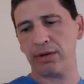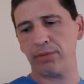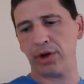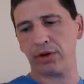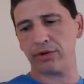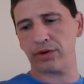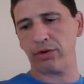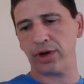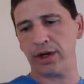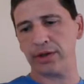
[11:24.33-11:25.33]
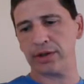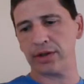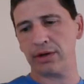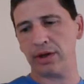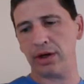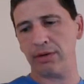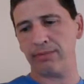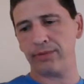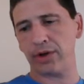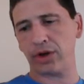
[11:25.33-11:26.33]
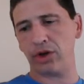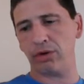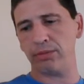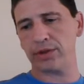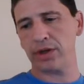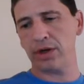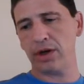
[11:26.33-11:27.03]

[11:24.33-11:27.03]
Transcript: putting those greens, the cubes,